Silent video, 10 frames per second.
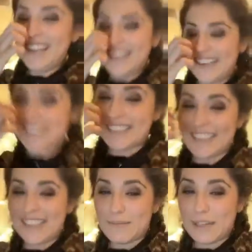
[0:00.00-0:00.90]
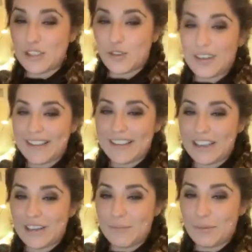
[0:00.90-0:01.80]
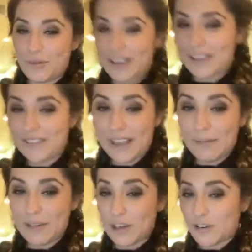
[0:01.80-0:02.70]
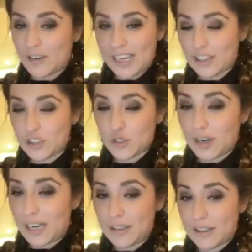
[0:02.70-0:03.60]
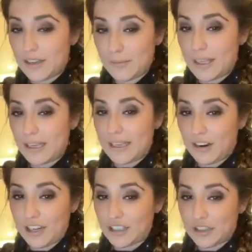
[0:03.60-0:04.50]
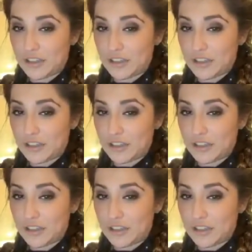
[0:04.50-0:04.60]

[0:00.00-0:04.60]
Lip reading: Guys, I gotta get my Chola thing on point. If I'm gonna create the Chola, it's gonna be a character.